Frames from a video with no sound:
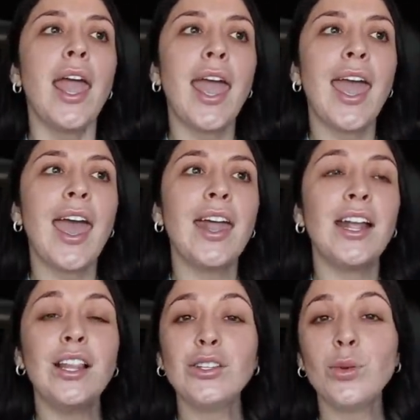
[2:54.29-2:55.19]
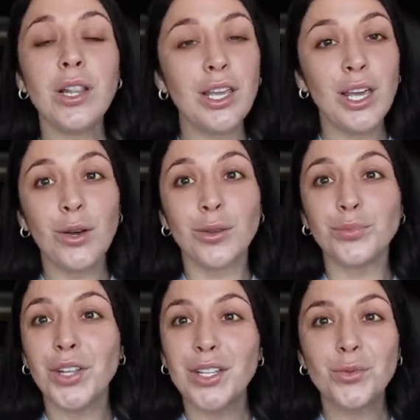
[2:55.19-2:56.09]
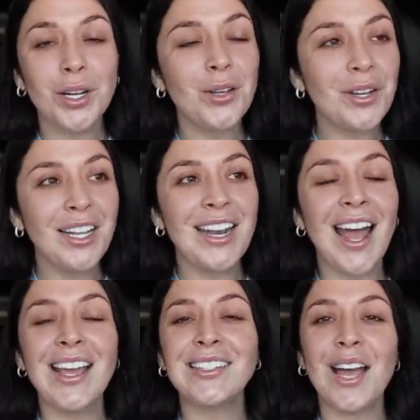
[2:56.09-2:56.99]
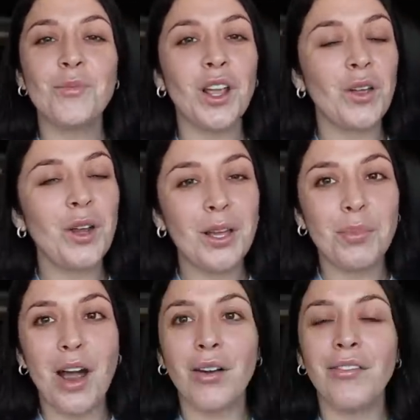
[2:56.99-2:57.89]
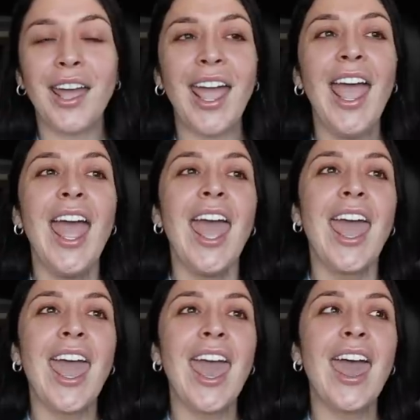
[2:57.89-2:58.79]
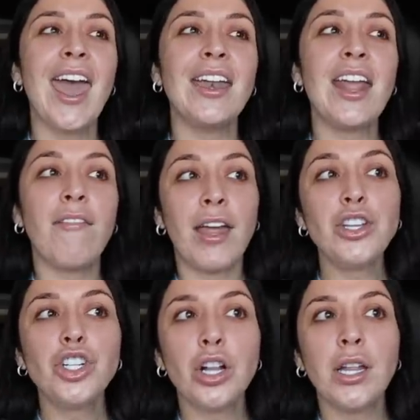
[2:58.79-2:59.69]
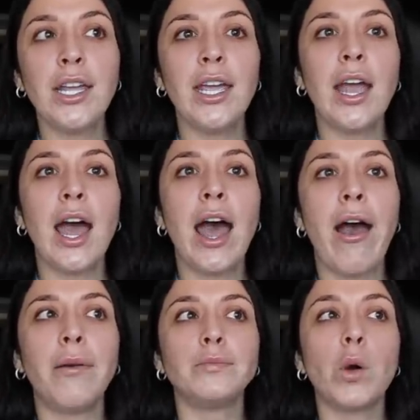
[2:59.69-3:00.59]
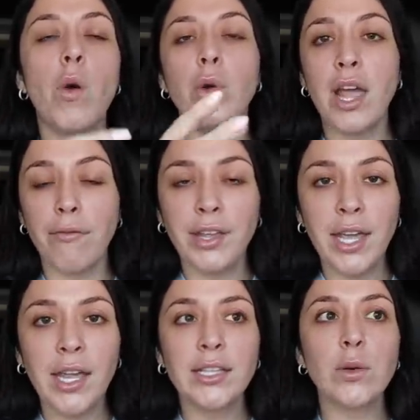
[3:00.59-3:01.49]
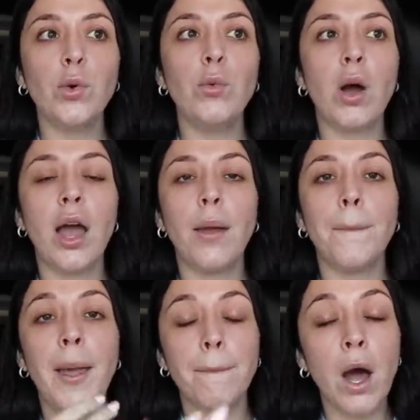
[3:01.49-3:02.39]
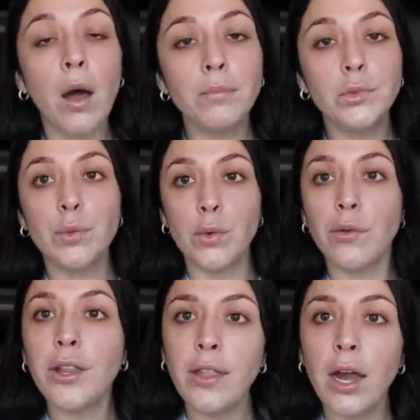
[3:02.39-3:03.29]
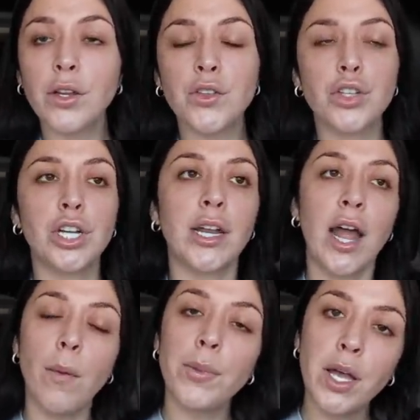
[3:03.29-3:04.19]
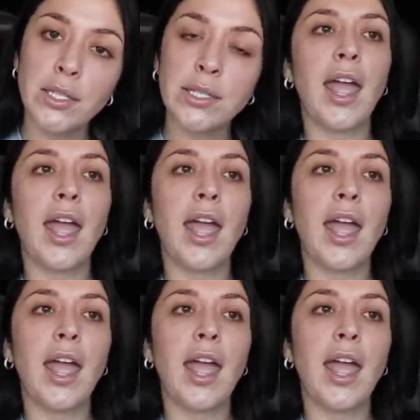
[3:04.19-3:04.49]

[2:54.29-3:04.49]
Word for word: And it looks really cute. It's really, really nice. I'm really, really proud of it. And eventually, um, when we have kids, we want my mom to move in there so she can help us